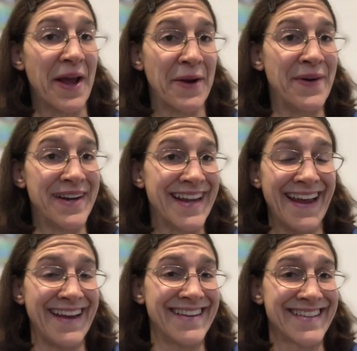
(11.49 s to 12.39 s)
I don't want to
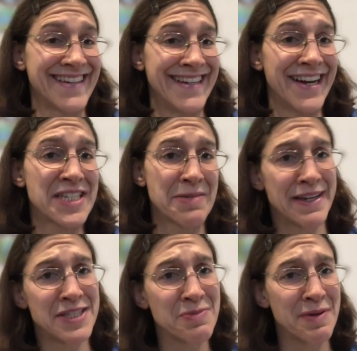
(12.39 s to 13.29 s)
get concussed by a
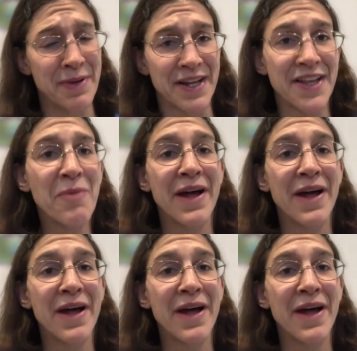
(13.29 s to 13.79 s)
stupid pillow,